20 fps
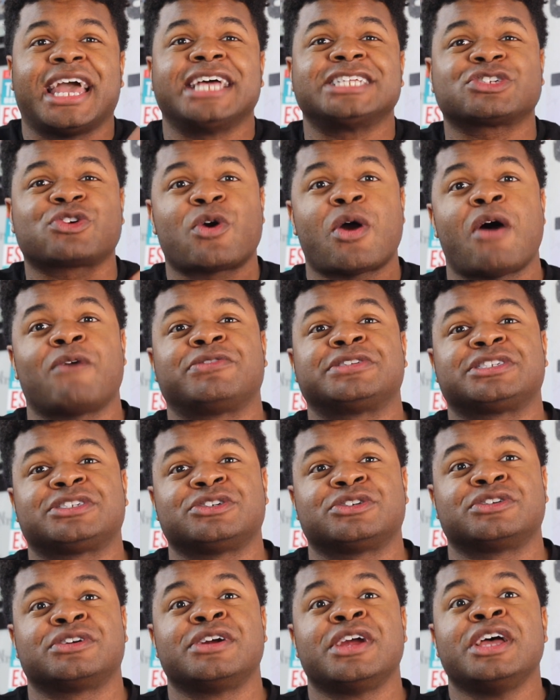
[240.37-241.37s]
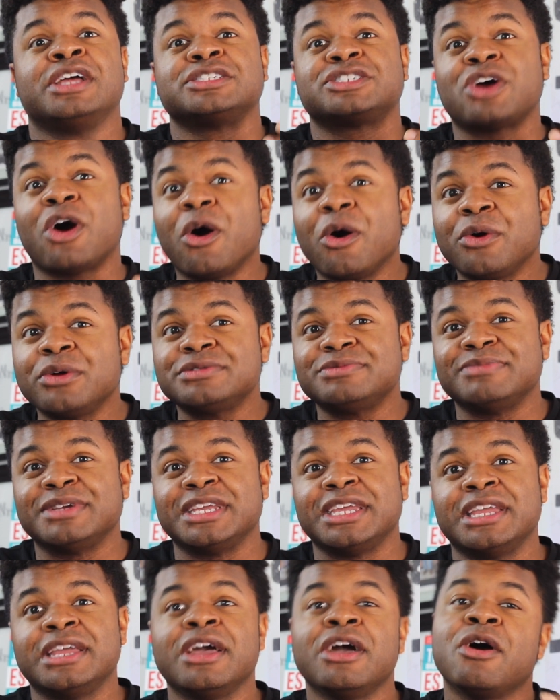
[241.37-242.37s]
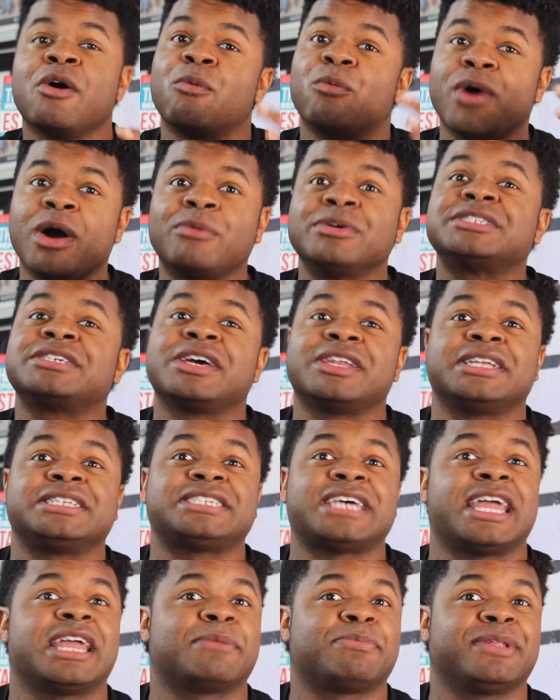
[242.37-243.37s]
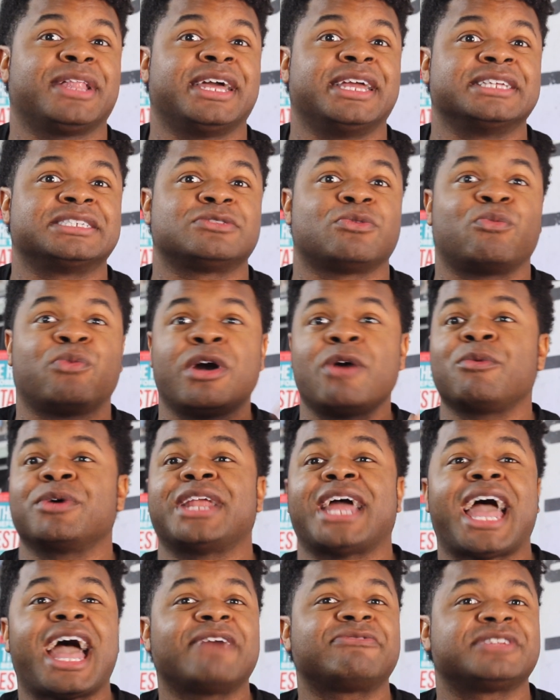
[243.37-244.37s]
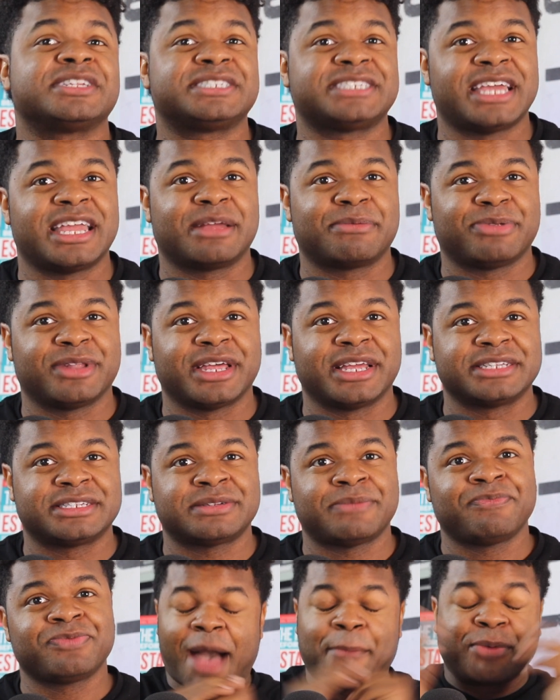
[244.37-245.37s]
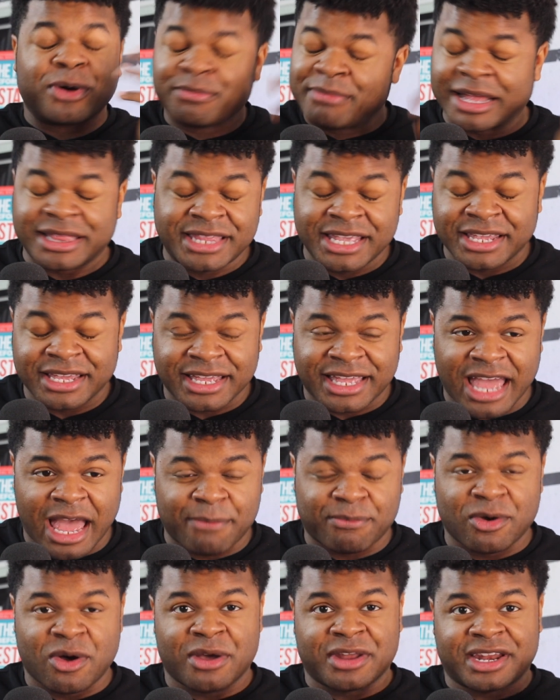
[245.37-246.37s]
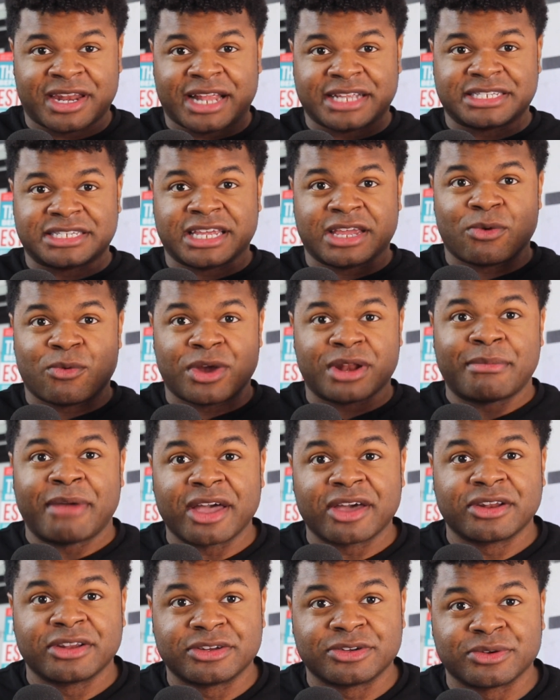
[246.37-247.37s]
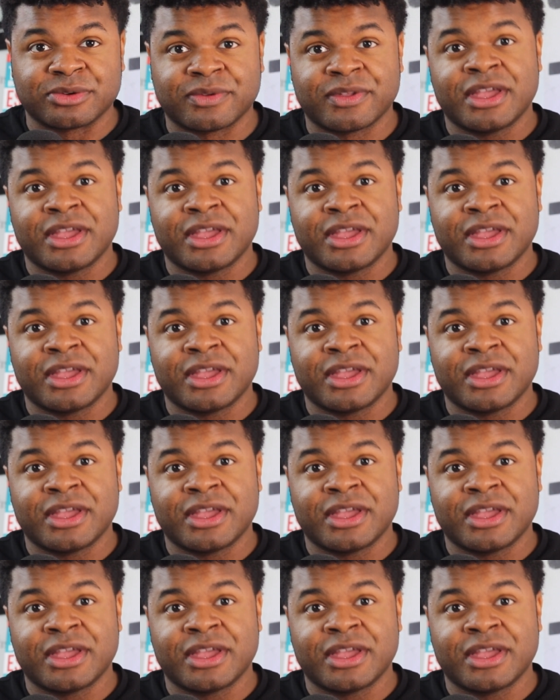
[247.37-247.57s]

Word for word: escrow officer told me what was going to take place, what would have to take place. I put my thinking cap on and I said, What am I going to do?